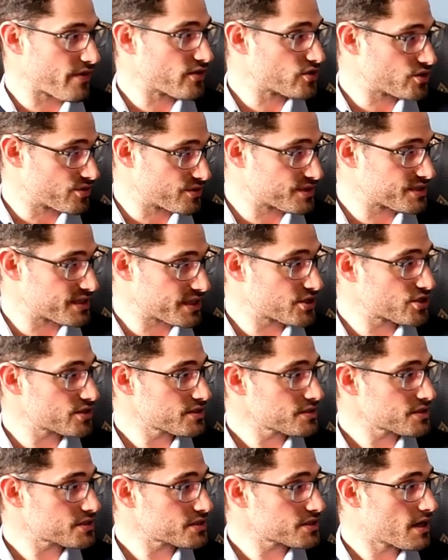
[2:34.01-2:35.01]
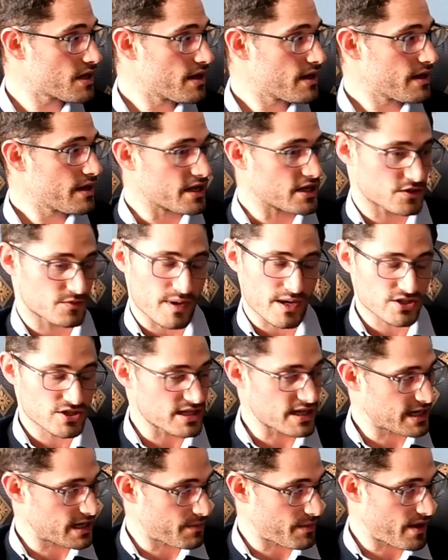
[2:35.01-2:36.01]
jurisdictions, especially
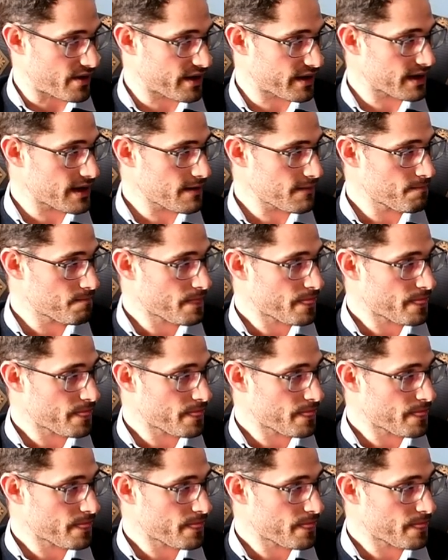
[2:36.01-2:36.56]
in America.